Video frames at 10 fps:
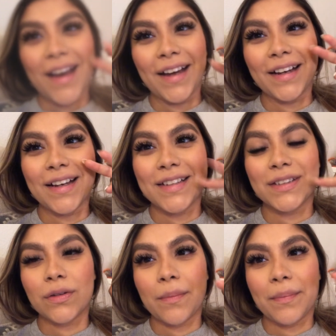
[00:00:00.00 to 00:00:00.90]
Hi guys,
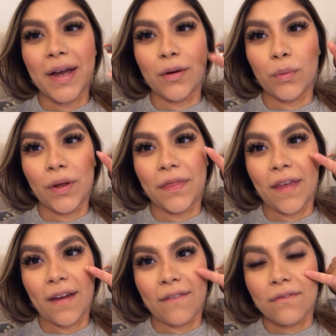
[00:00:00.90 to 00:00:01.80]
so I'm back with
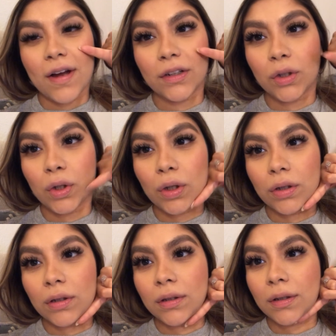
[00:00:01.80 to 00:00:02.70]
a
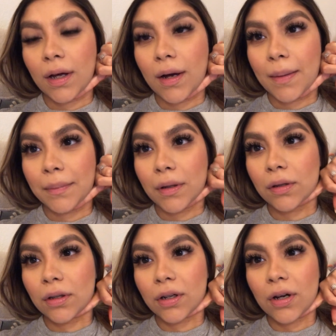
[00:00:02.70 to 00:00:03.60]
final
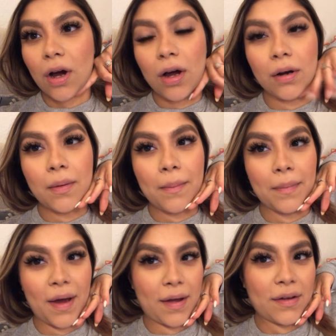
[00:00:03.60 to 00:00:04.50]
look on
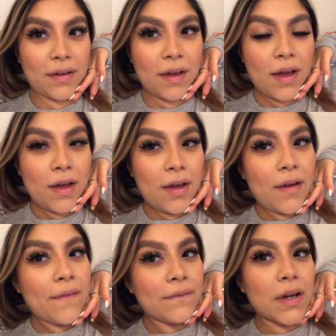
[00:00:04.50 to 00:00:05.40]
my
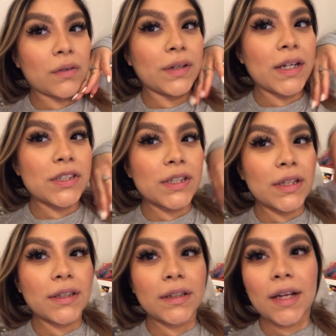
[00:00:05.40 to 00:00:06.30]

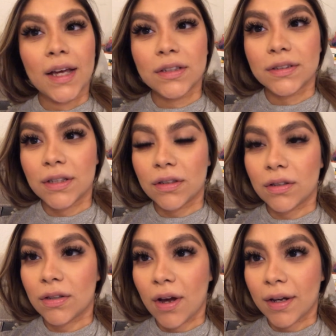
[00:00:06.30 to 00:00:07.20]
foundation. As
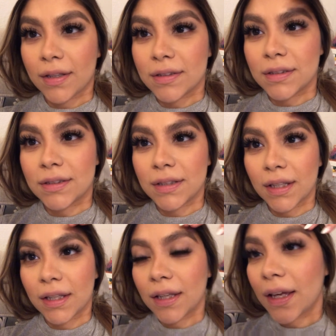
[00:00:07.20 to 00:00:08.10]
y'all can
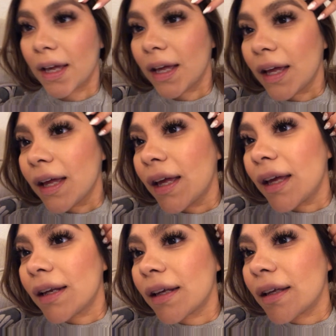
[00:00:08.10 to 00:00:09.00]
see,
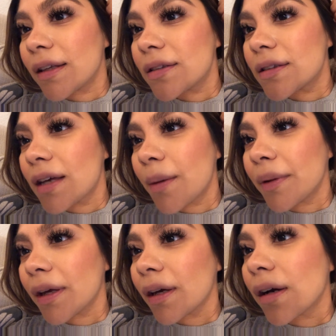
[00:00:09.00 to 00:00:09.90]
it is
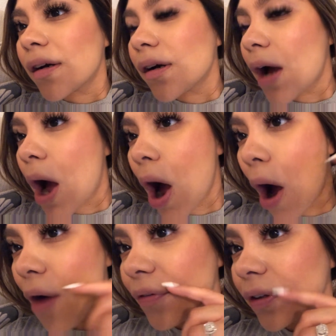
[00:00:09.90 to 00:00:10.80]
coming
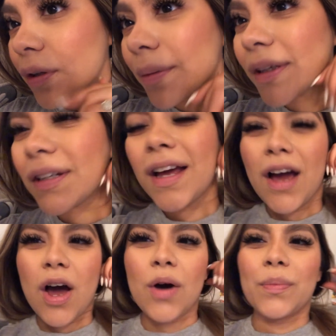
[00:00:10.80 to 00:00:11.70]
off a little bit.
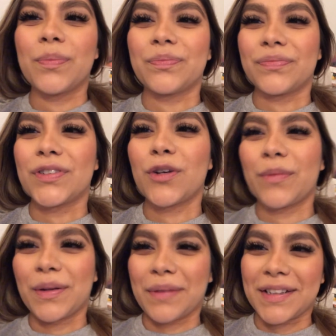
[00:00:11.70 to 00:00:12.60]
Oh, don't
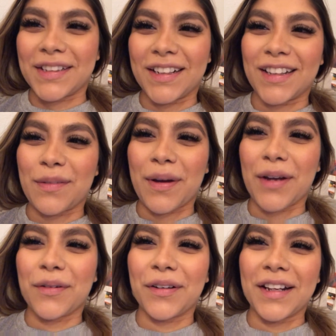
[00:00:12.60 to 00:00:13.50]
mind my son in the
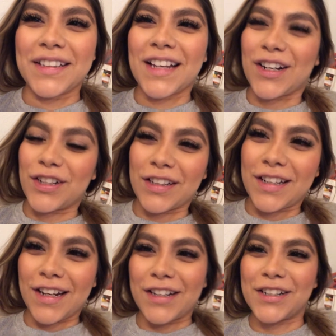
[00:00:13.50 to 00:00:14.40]
background, he's actually
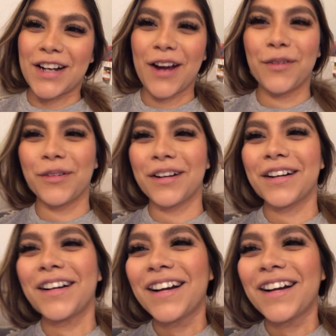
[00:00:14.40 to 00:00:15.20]
taking a shower.